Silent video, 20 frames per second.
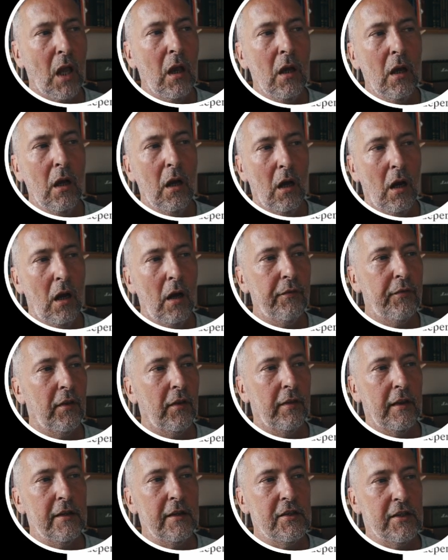After
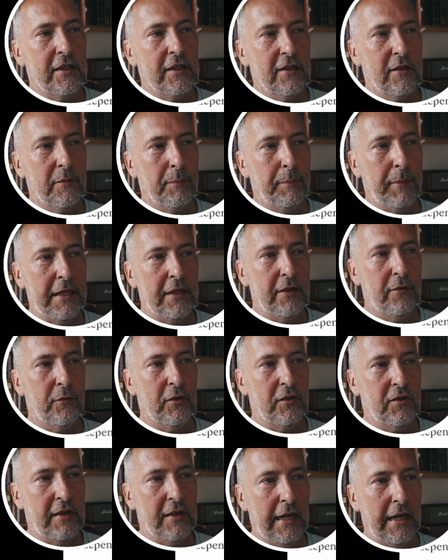this, the space for
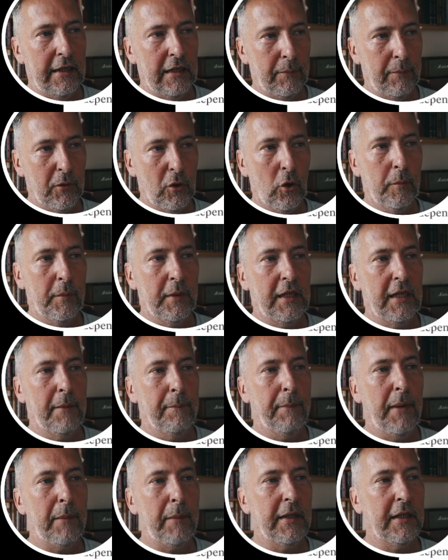stand up comedy and
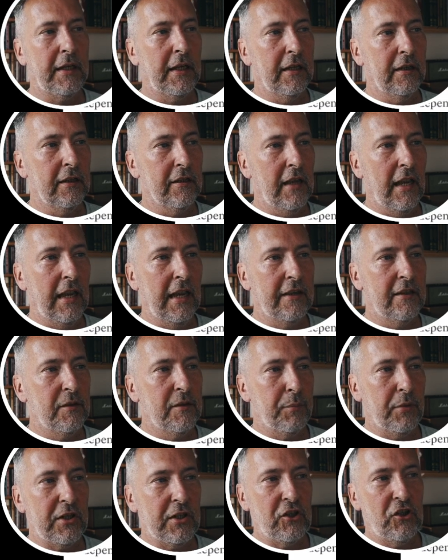public
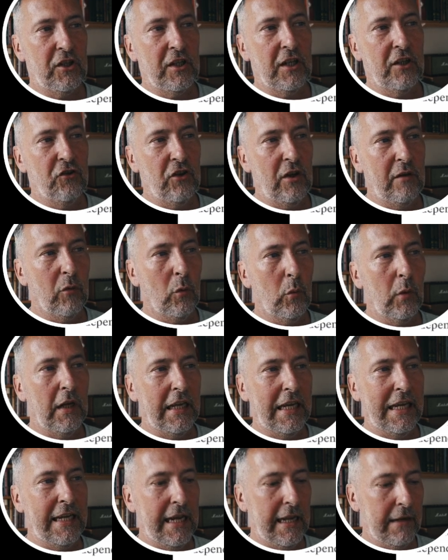expression in general will
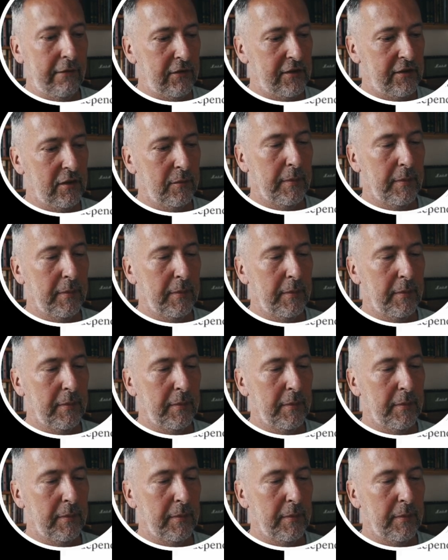inevitably